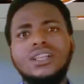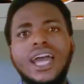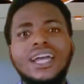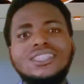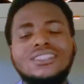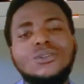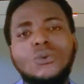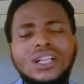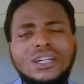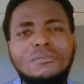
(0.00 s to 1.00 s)
Well guys,
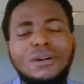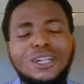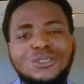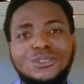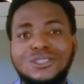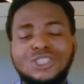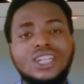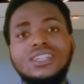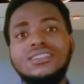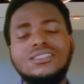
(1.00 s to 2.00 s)
welcome back to the channel.